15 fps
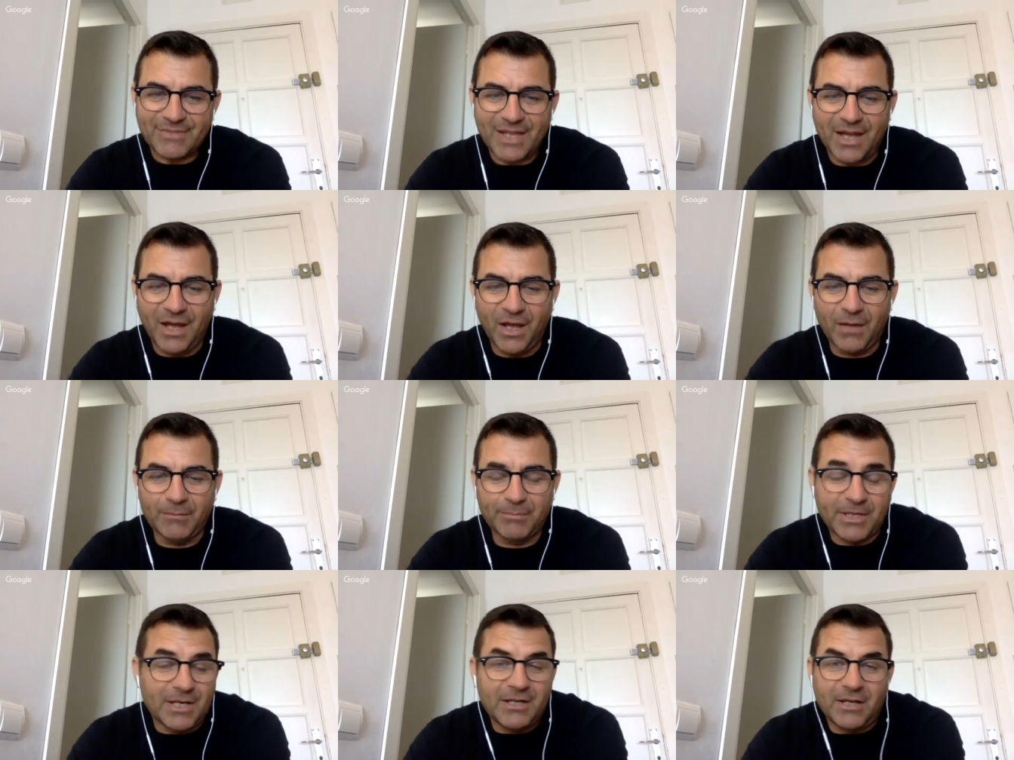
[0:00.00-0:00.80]
Um,
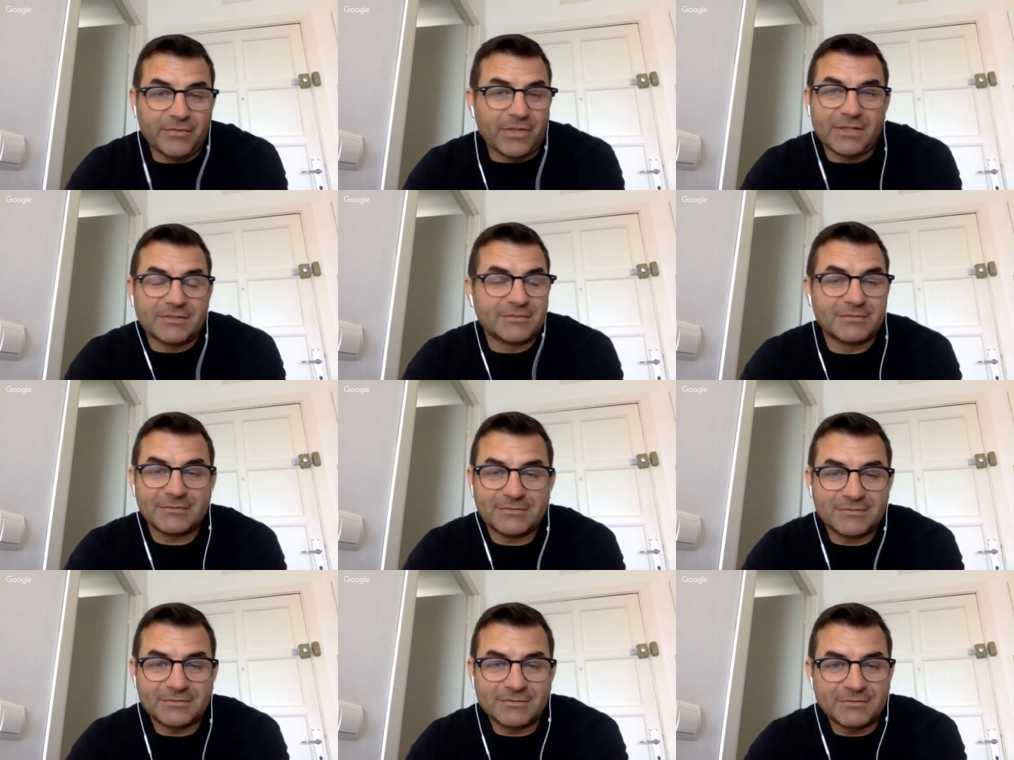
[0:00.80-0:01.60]
but I love it.
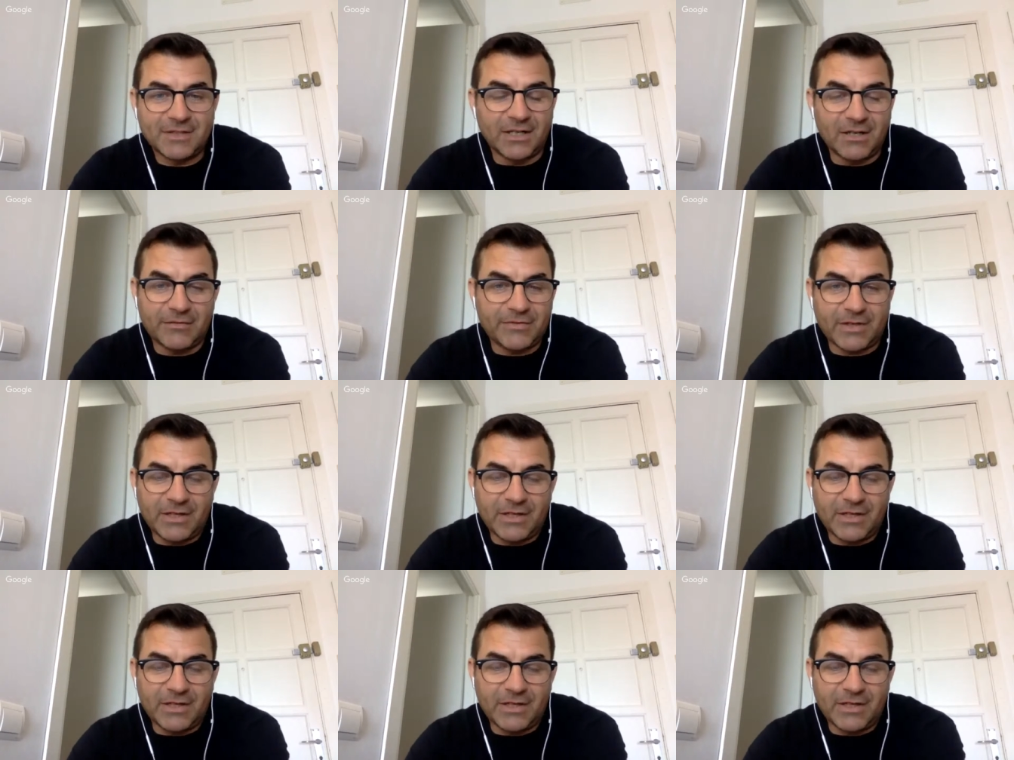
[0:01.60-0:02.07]
I love it.